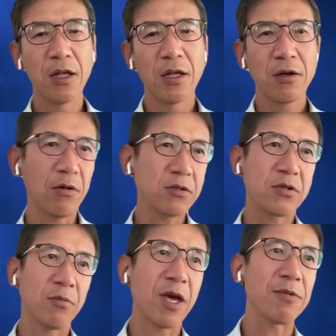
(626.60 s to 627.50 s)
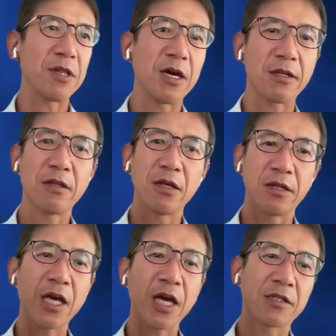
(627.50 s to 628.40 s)
Also, maybe the
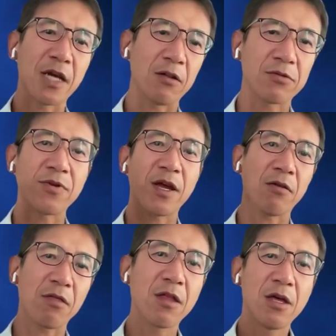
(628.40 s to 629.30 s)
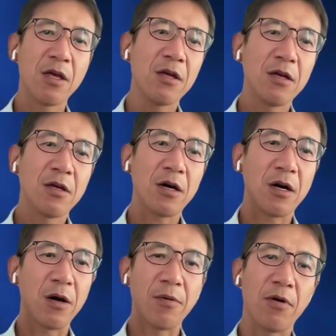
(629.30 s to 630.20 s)
tensile strength
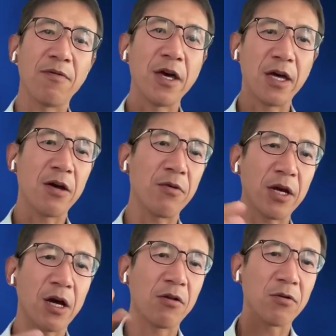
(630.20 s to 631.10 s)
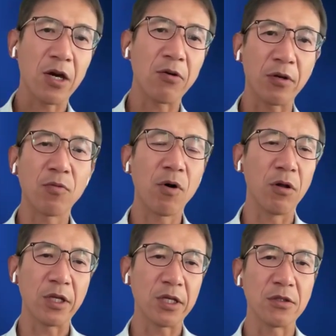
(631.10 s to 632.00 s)
of the aortic, along the aortic
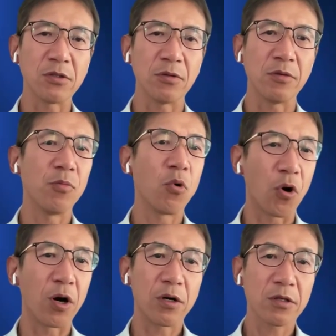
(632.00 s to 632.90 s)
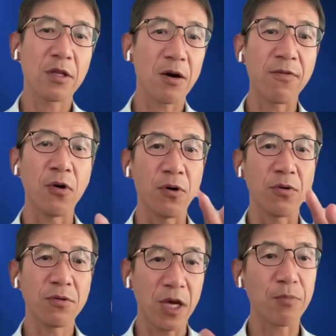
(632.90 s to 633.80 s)
wall is more.
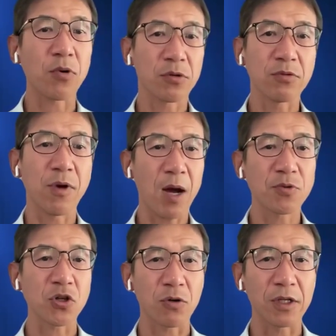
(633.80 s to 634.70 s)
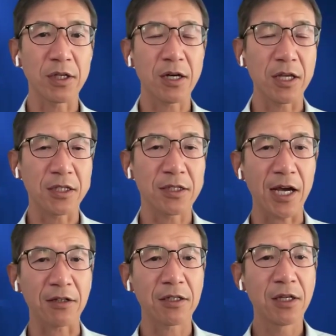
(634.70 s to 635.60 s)
Therefore, they're prone to rupture or dissect.